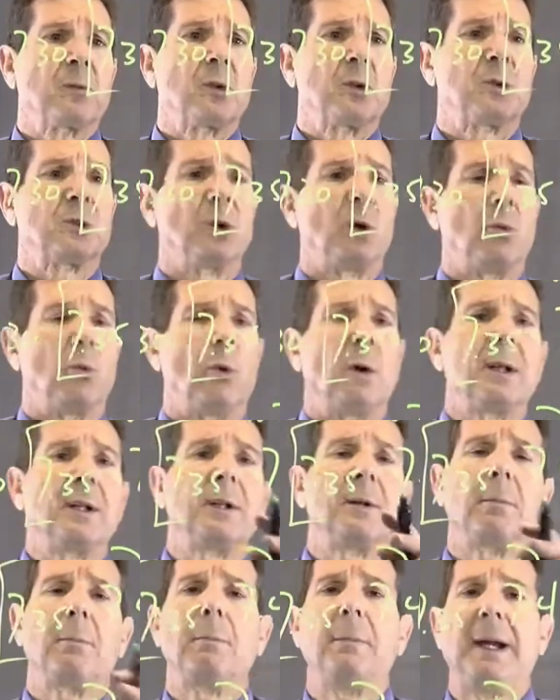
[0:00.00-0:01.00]
So one
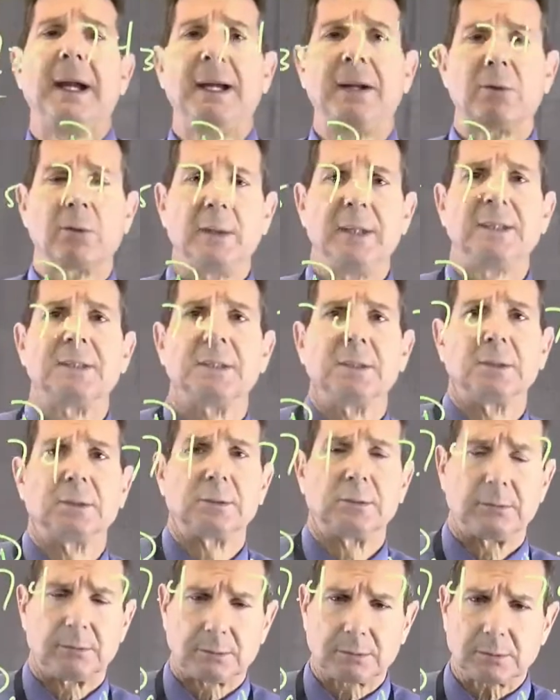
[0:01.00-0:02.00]
of the main reasons
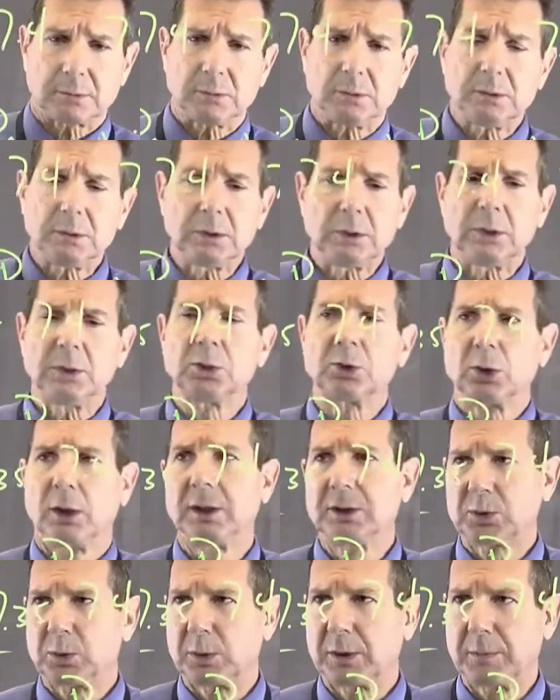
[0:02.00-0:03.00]

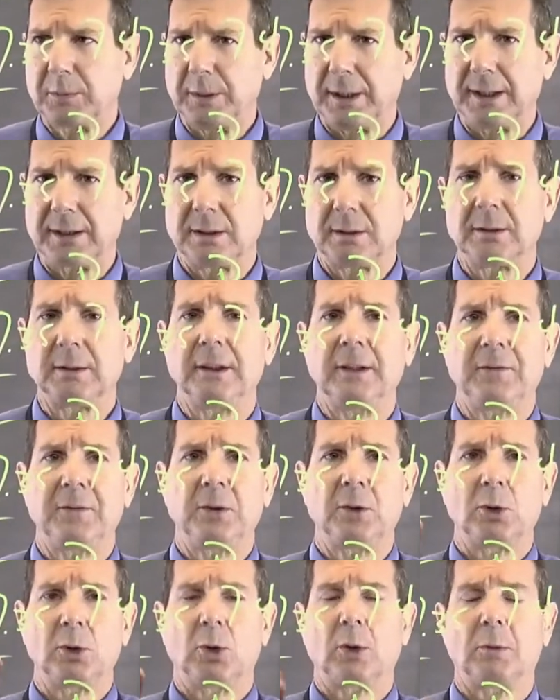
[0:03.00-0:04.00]
drugs work better if
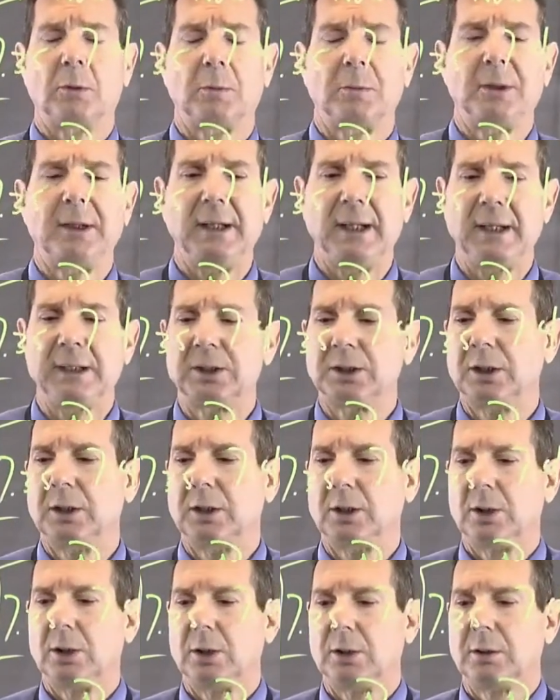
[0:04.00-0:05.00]
you're normal pH,
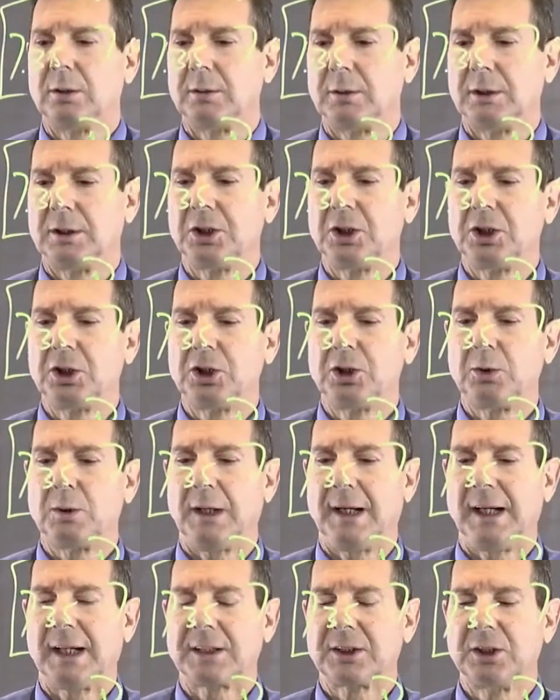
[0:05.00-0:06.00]
tissue
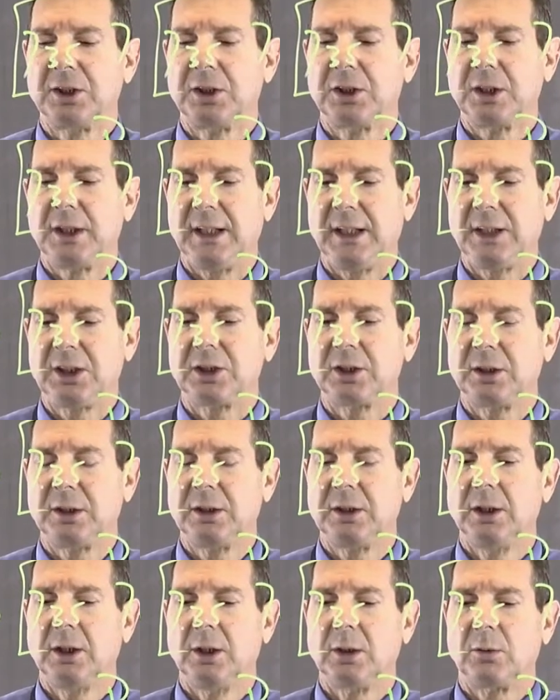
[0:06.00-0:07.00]

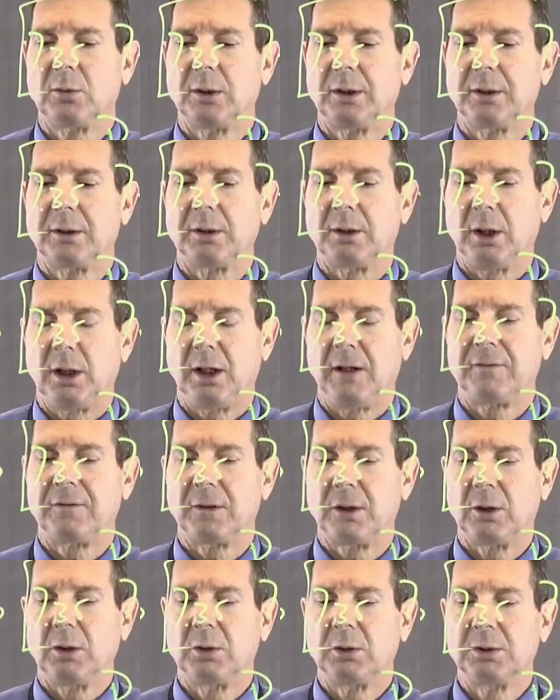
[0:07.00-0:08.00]
oxygenation, whether it
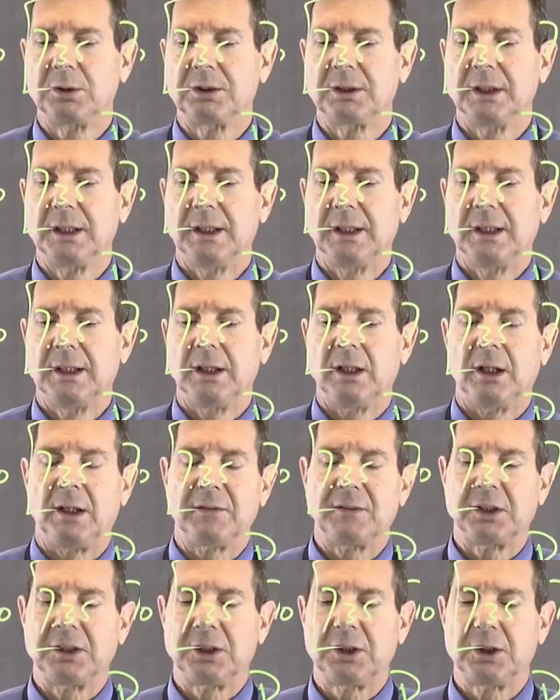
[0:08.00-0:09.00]
offloads
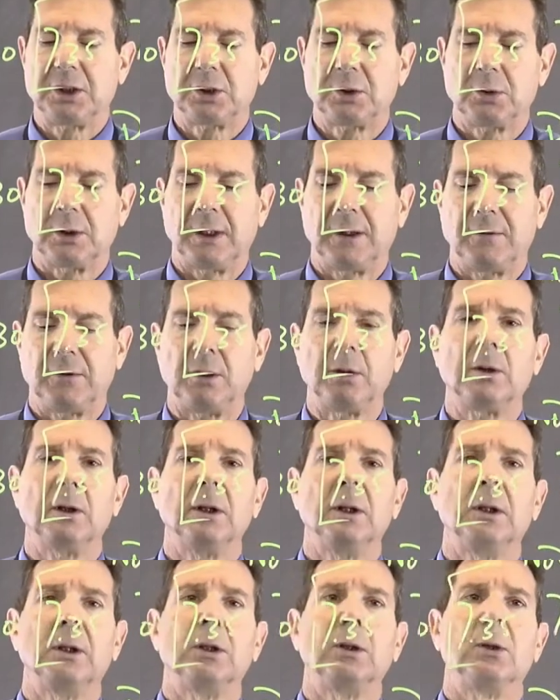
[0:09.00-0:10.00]
at the tissue level,
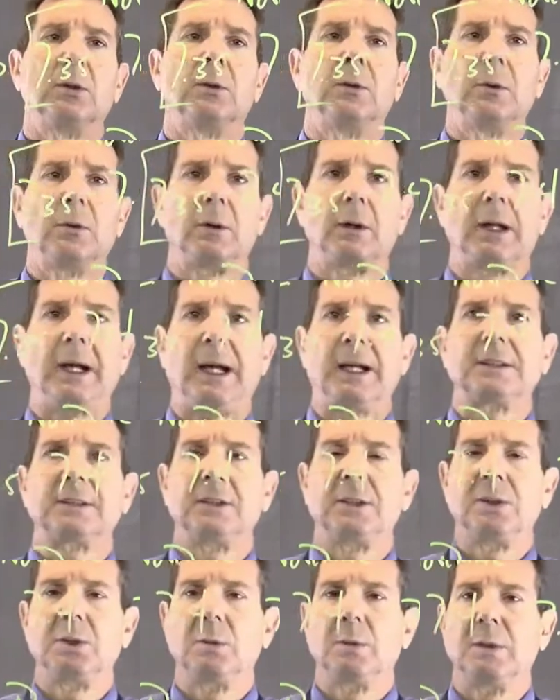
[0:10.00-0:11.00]
has
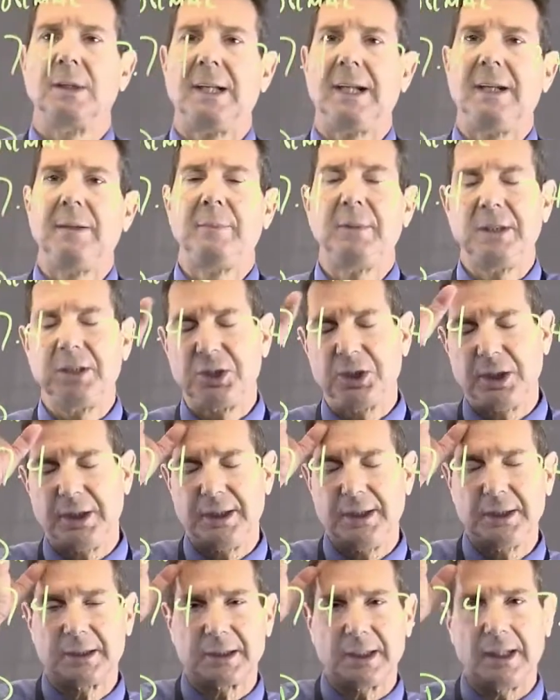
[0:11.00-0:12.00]
to do with
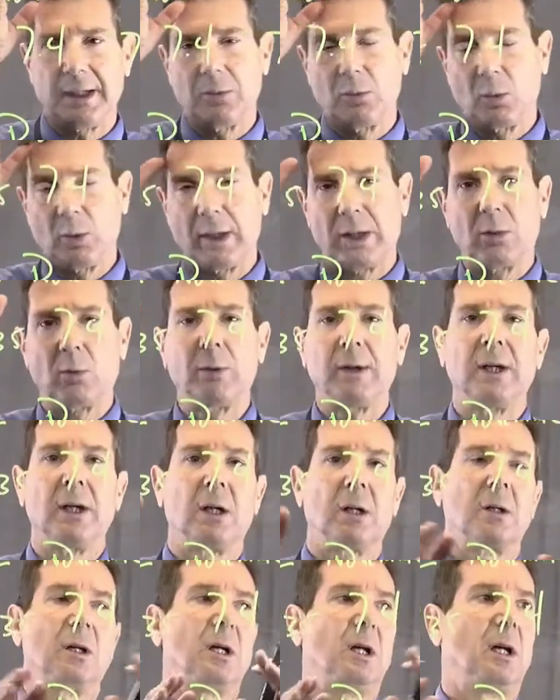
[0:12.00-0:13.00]
ABGs and where we
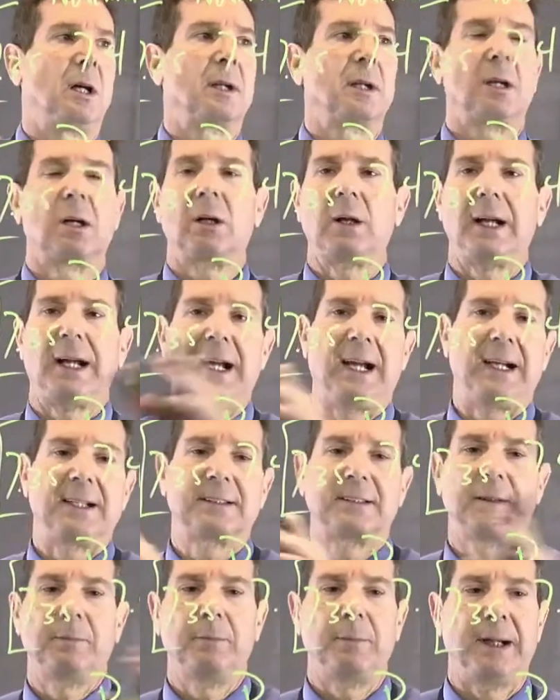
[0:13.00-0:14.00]
are on our
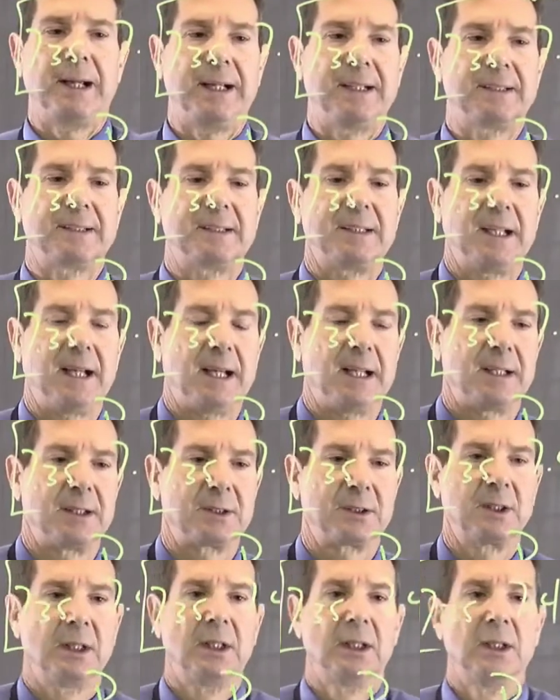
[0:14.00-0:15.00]
acid-base
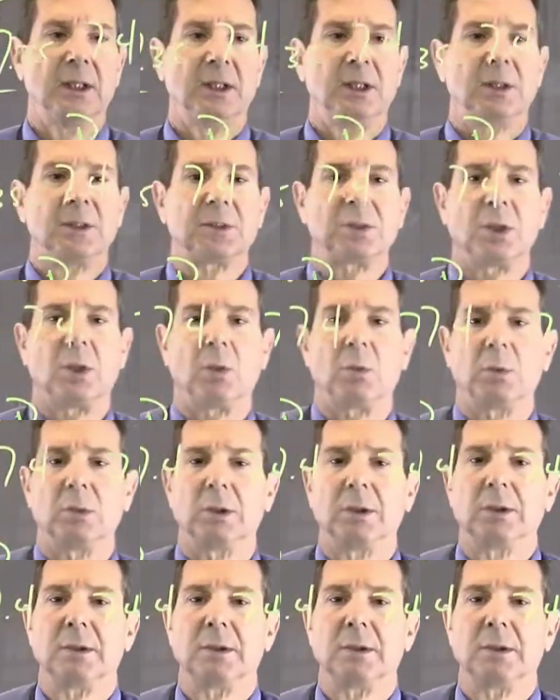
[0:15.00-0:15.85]
status. So